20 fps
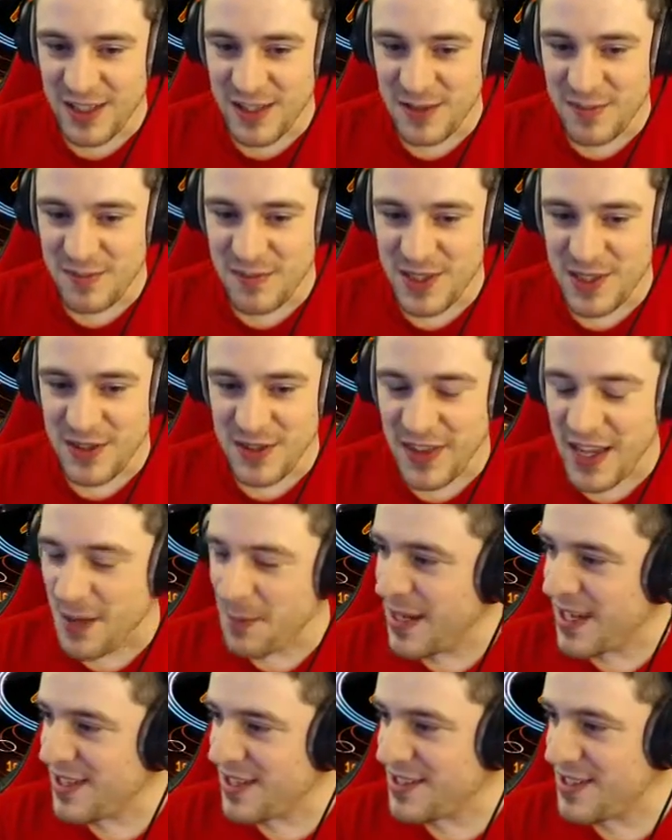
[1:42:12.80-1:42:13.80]
So that
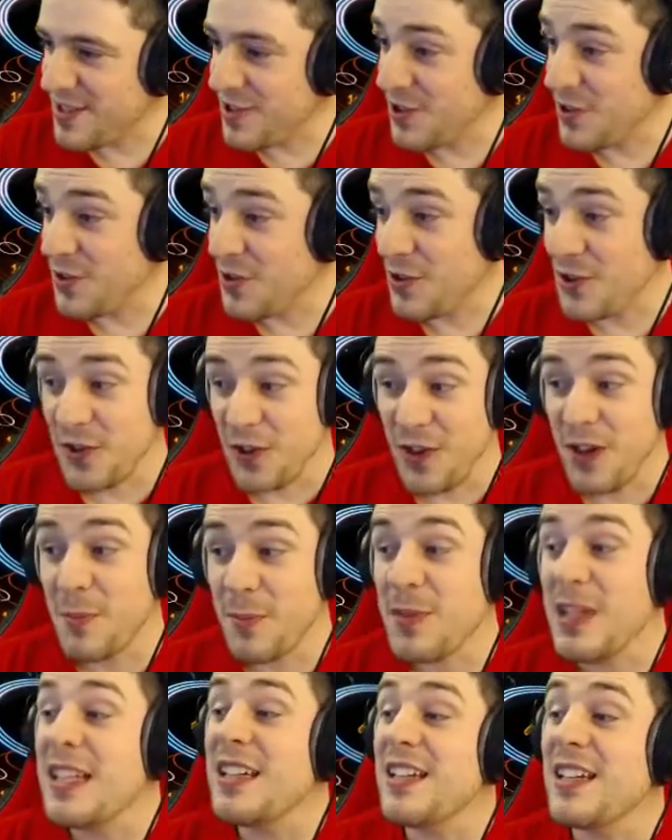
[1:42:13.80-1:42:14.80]
makes it so you're not
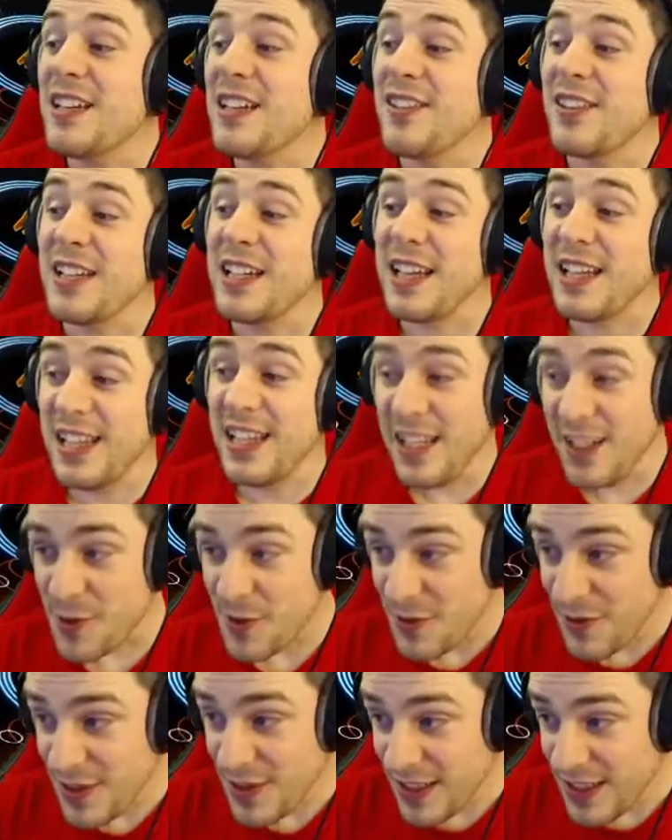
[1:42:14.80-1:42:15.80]
immediately going to get
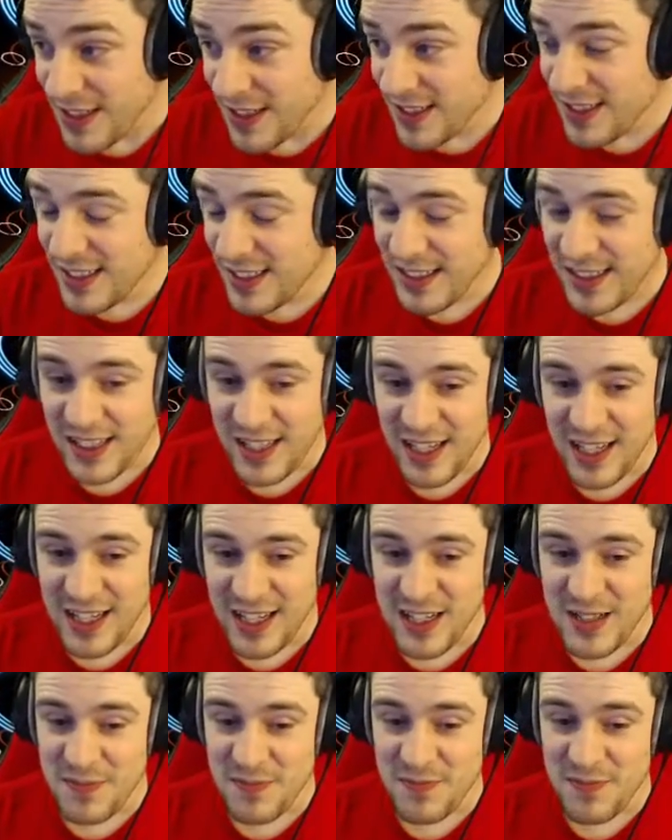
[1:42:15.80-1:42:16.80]
killed,
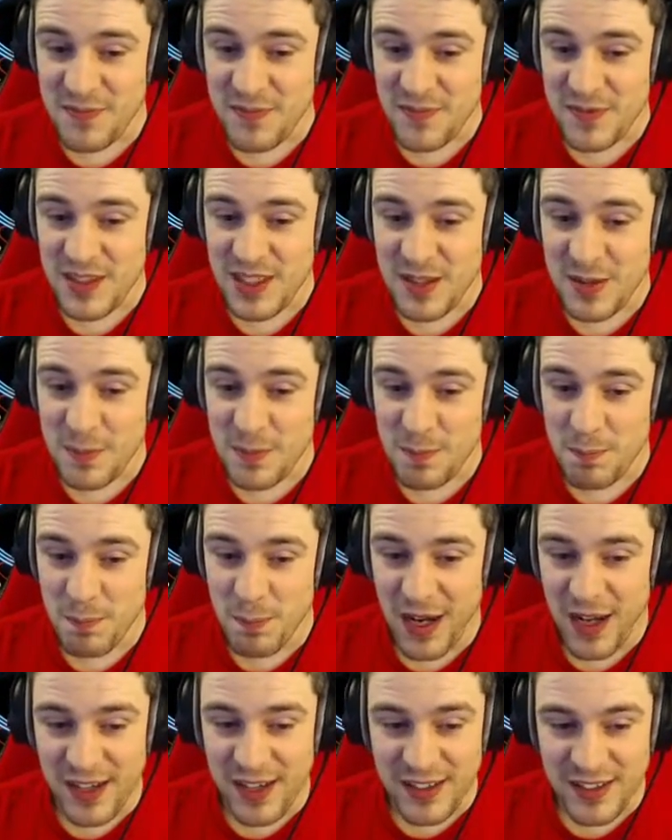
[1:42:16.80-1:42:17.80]

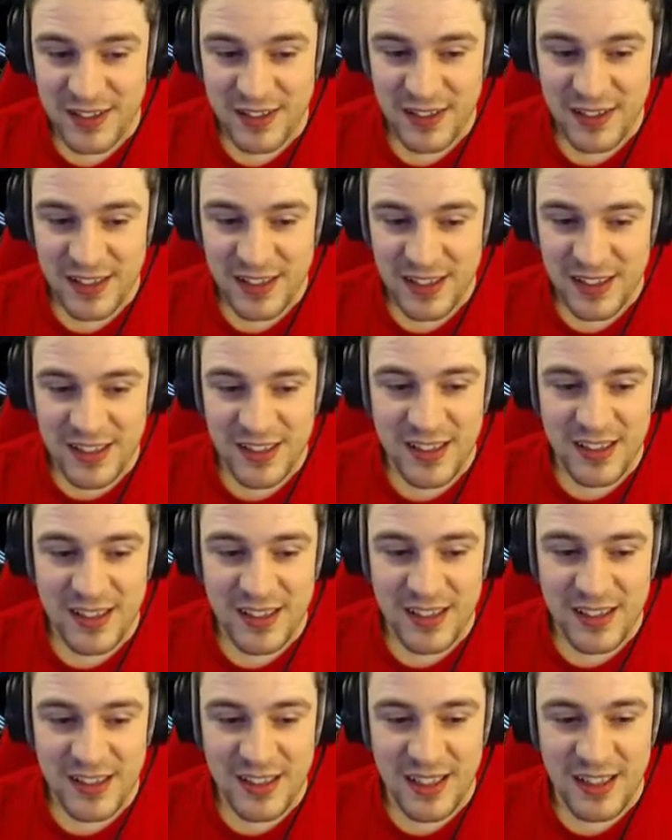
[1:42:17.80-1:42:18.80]
but
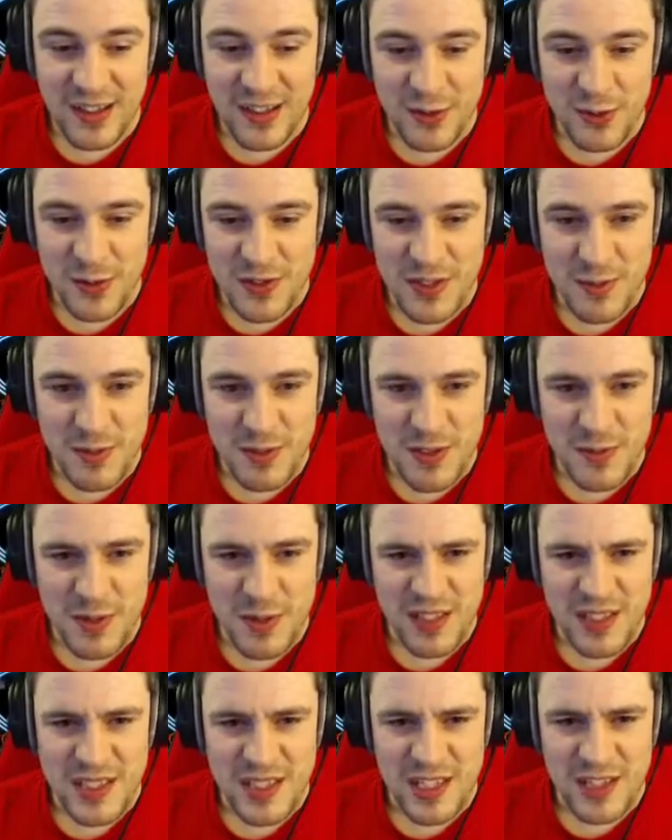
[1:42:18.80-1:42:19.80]
it... Oh, someone's being
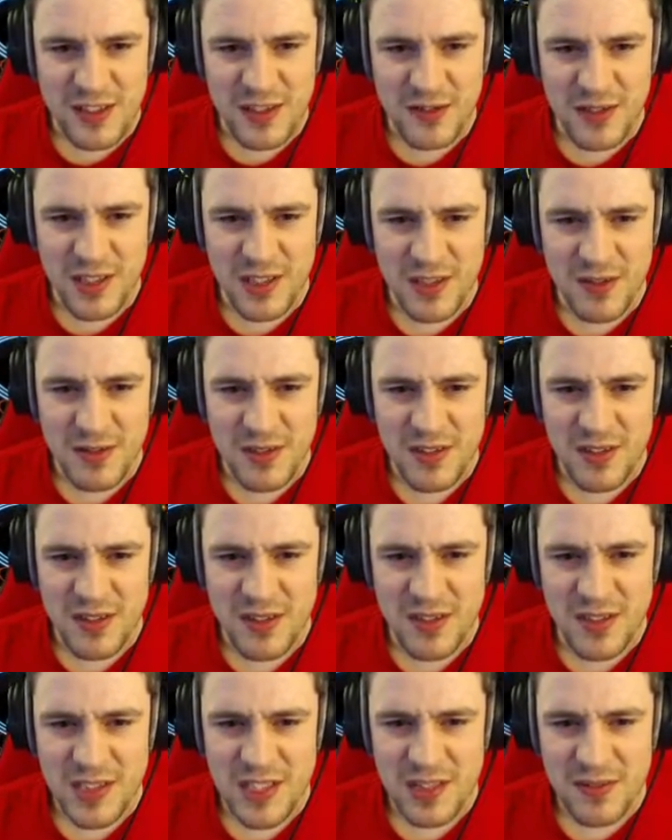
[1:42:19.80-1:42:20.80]
attacked over here. What's going on?
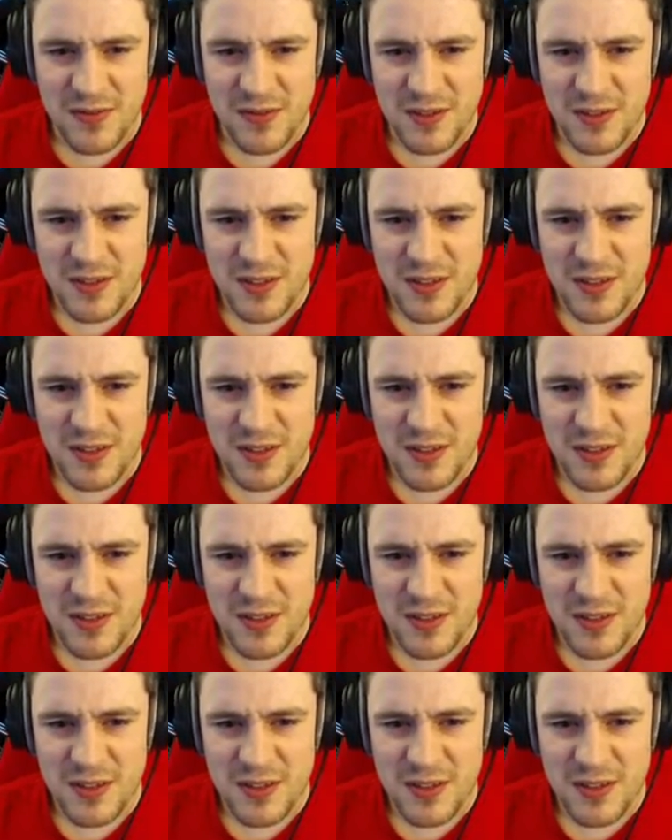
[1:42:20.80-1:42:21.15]
Stafford?